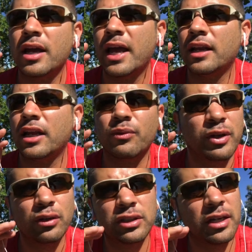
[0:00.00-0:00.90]
And, and
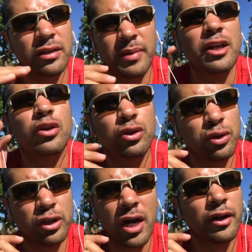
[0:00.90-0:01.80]
we don't tell them, hey, you're
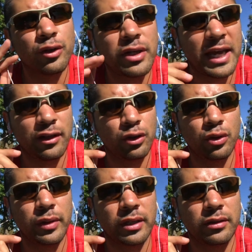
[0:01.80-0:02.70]
too young, you can't
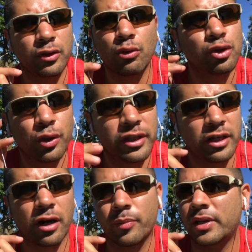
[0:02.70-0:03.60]
do it. Don't join
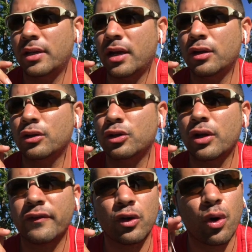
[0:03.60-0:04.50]
the army yet. You,
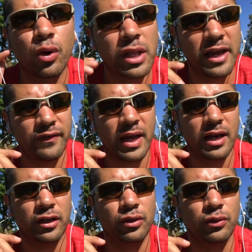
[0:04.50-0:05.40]
you have your whole life
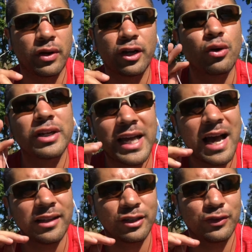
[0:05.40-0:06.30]
ahead of you, right? Go to
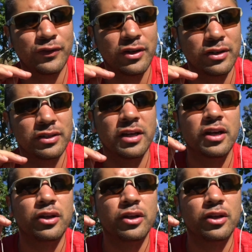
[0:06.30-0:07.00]
college first.